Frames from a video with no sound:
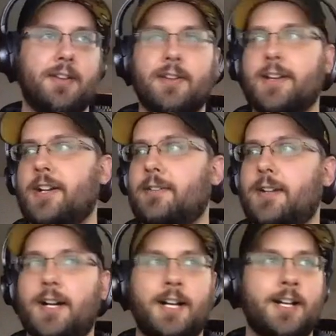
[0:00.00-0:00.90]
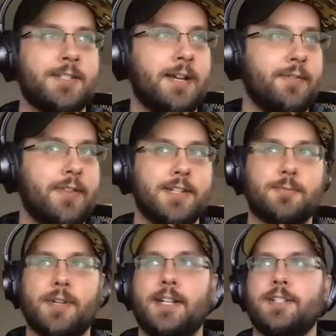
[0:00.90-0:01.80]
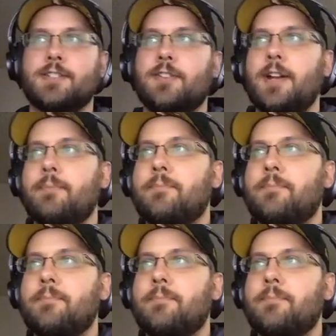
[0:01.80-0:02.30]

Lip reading: Riker. So everything is working just great.